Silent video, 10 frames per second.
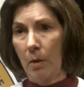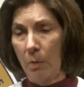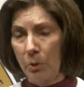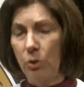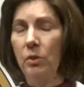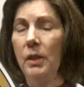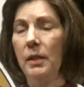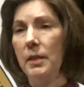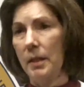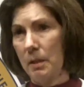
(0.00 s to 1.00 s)

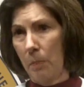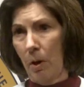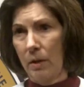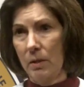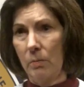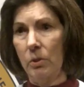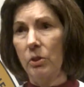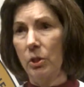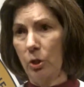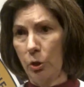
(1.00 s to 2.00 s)
opportunities as possible
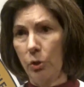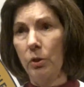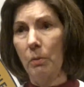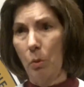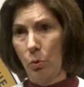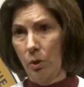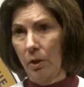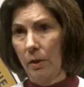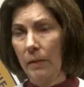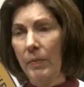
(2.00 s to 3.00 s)
to learn
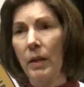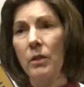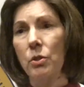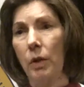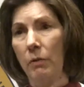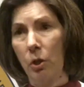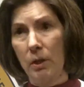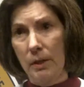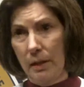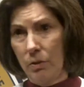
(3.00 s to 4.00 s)
more. So I've
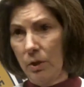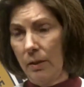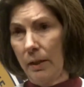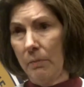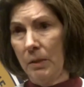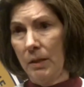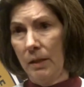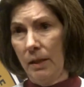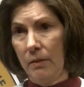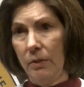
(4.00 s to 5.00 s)
gone down to the
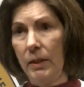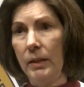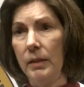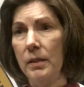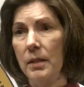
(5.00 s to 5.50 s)
Edmonton Native Healing